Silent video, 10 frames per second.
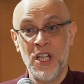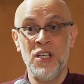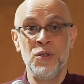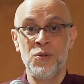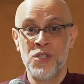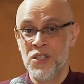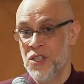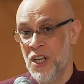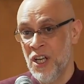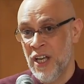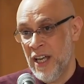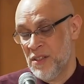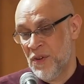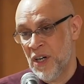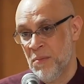that he uses
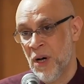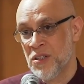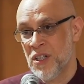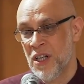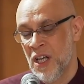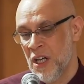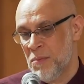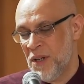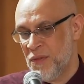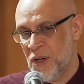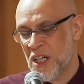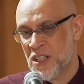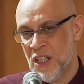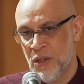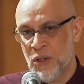is very modern. But if you
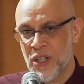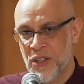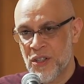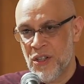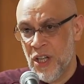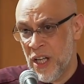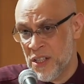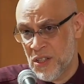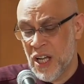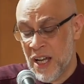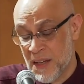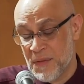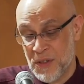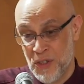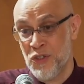actually look at I
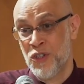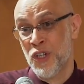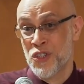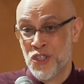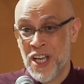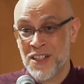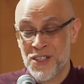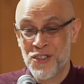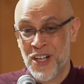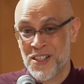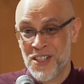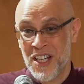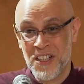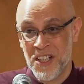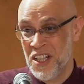have cross-checked his
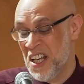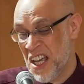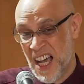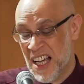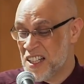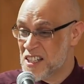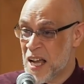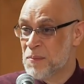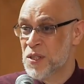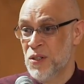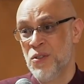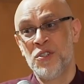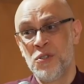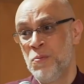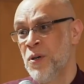translation, and it's absolutely
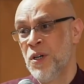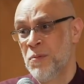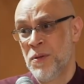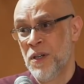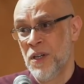superb.